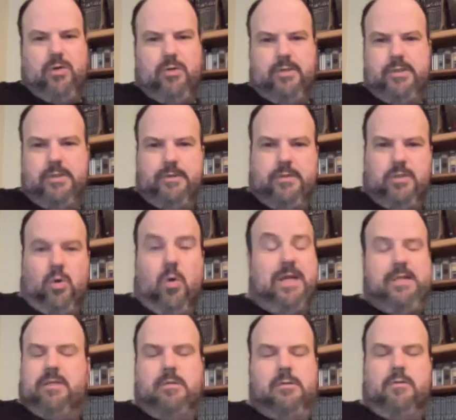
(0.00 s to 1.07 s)

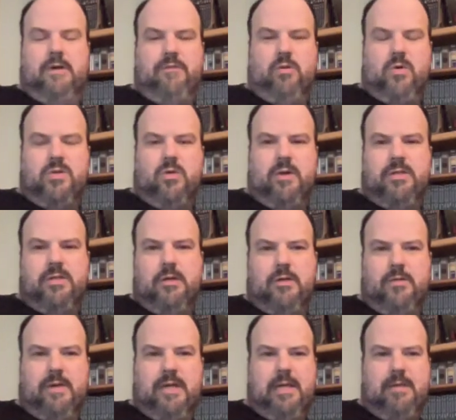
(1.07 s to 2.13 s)
stories, 24 stories,
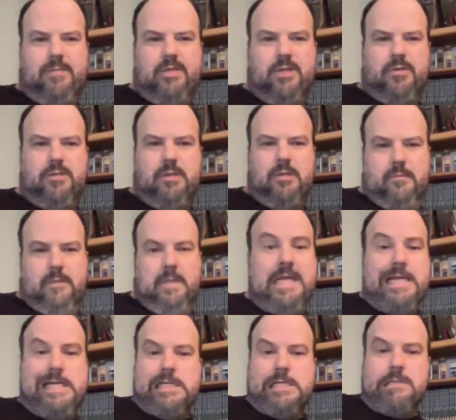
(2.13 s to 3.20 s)
128 episodes.
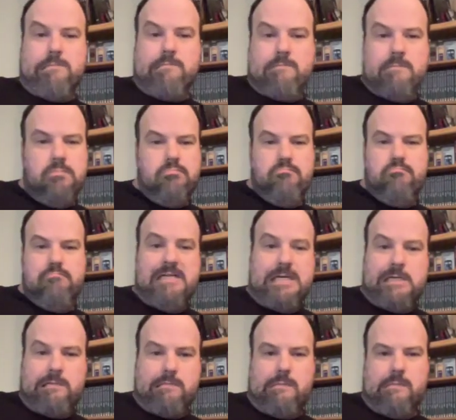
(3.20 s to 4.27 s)

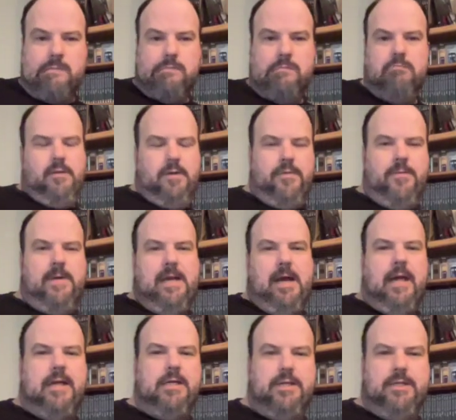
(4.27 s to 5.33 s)
Anywho, The Three
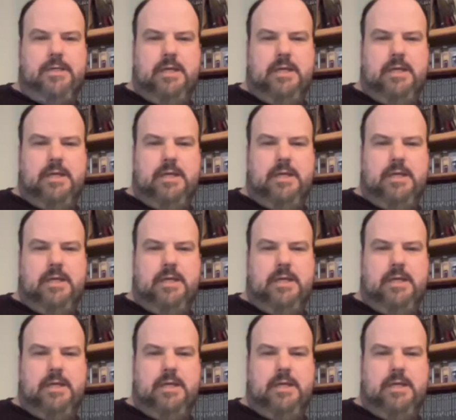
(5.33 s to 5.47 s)
Doctors